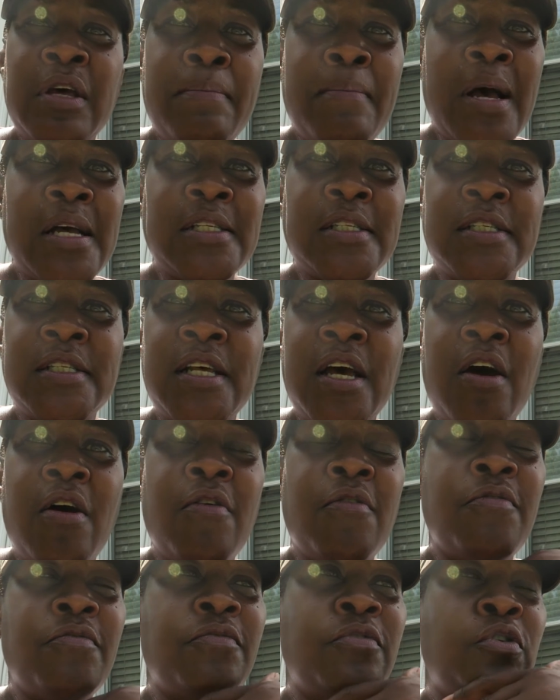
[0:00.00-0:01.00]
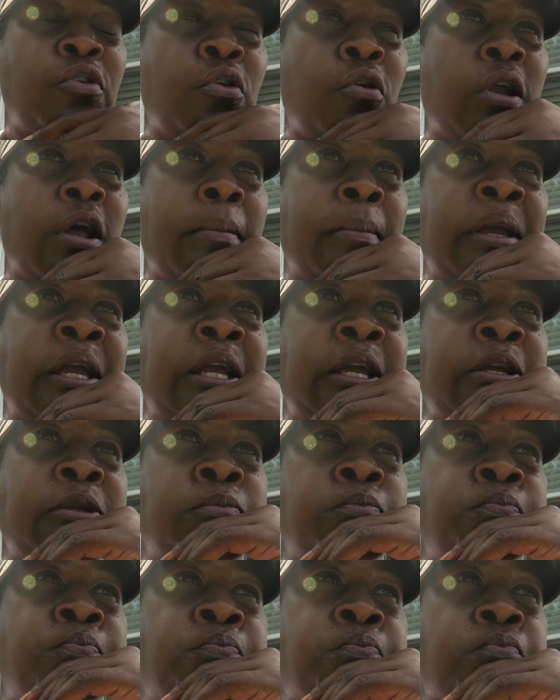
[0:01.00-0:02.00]
than myself, you know what I
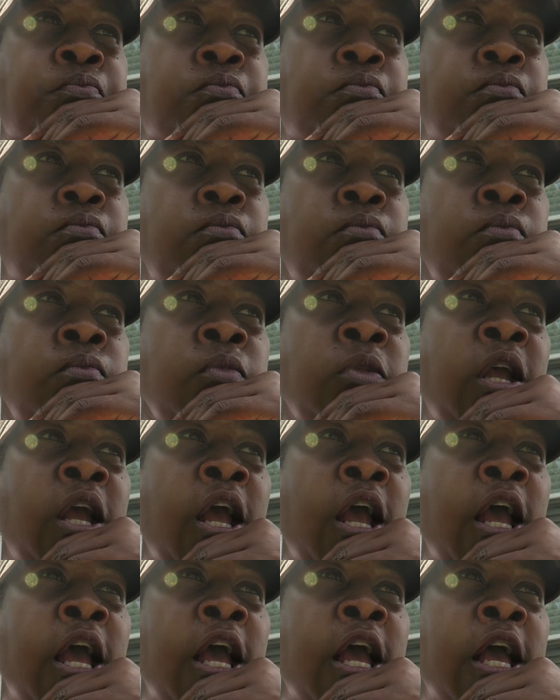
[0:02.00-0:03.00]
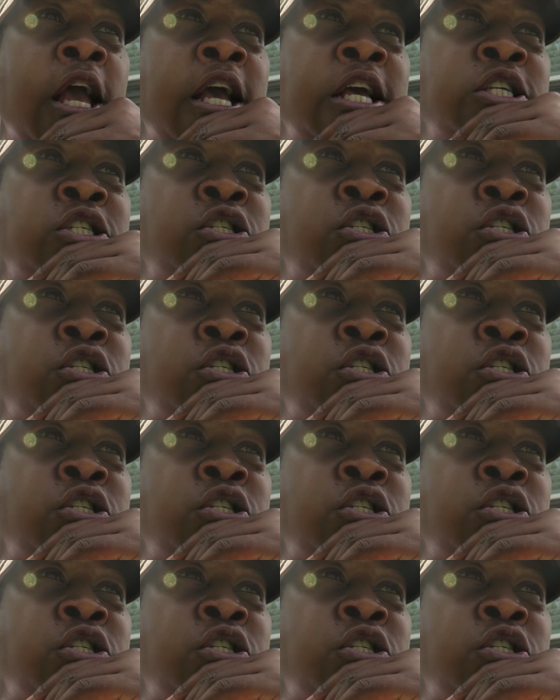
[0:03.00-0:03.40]
mean? And